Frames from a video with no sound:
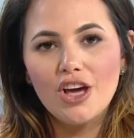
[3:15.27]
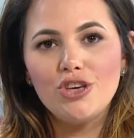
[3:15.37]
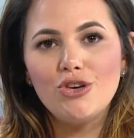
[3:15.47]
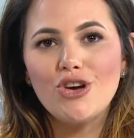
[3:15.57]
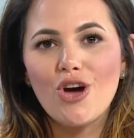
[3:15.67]

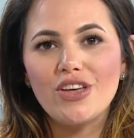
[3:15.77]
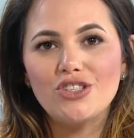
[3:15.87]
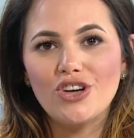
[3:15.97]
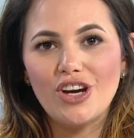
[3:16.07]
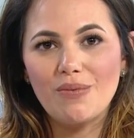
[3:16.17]
You know that
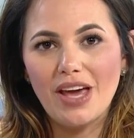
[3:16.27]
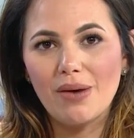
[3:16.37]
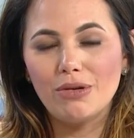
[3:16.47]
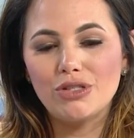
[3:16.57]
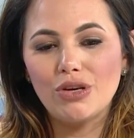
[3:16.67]
you're going to be
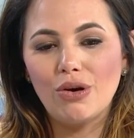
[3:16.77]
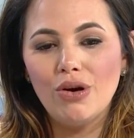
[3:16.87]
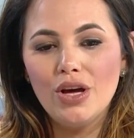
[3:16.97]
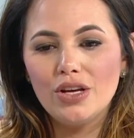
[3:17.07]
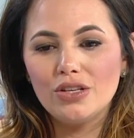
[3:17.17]
able to
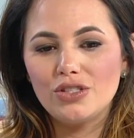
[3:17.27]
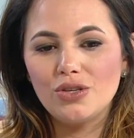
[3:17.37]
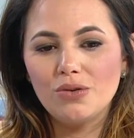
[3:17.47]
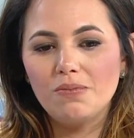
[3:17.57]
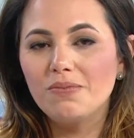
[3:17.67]

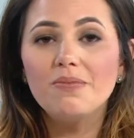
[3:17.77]
to